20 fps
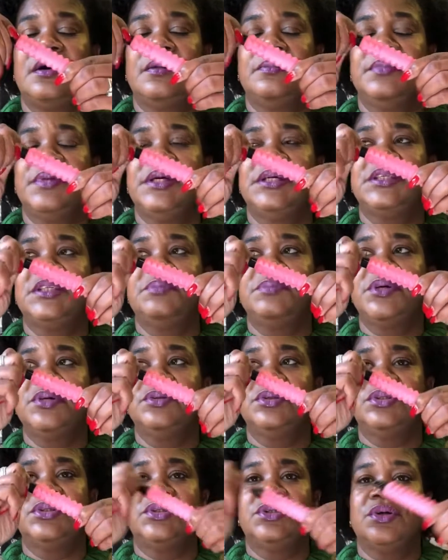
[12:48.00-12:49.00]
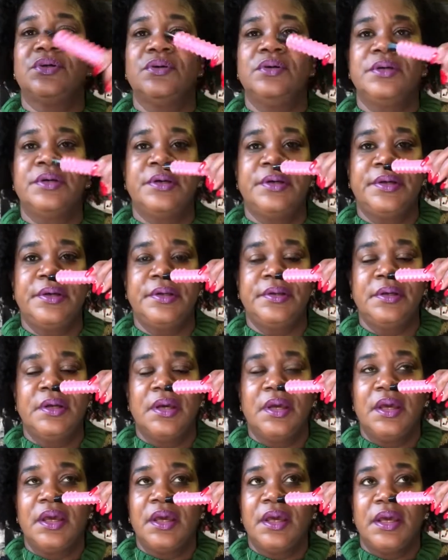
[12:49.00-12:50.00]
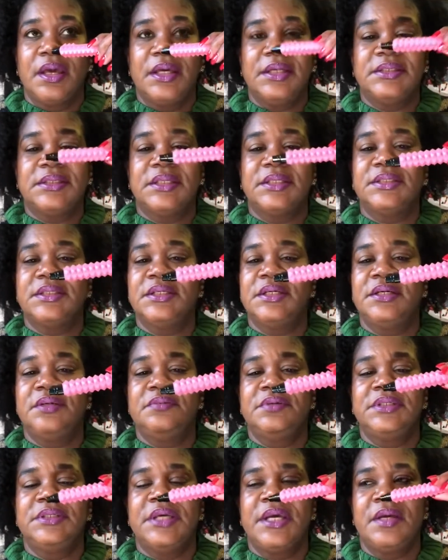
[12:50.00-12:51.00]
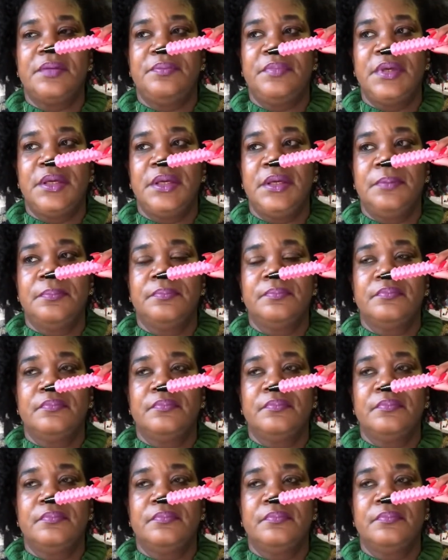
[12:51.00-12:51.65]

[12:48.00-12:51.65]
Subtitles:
It smells so good. It doesn't irritate me.